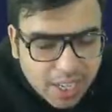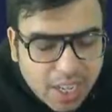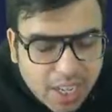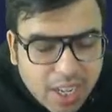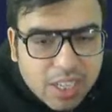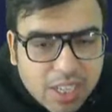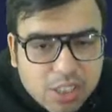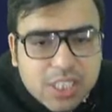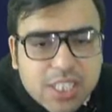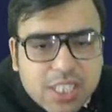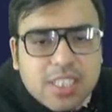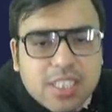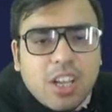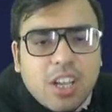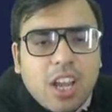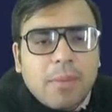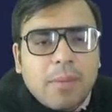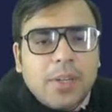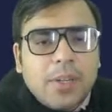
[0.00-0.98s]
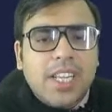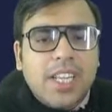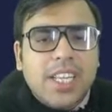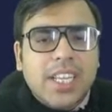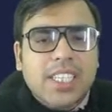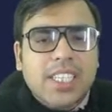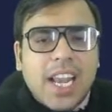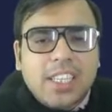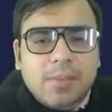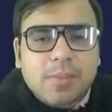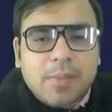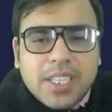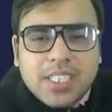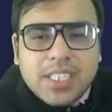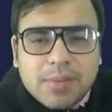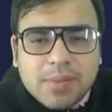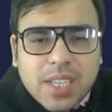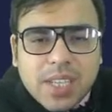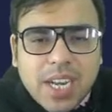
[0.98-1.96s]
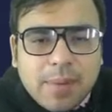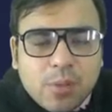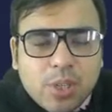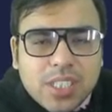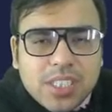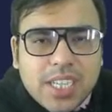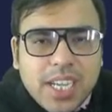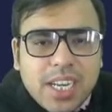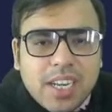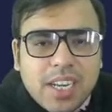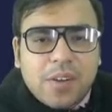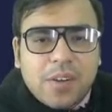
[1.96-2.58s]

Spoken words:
So this is all about today's class. Please subscribe to our channel,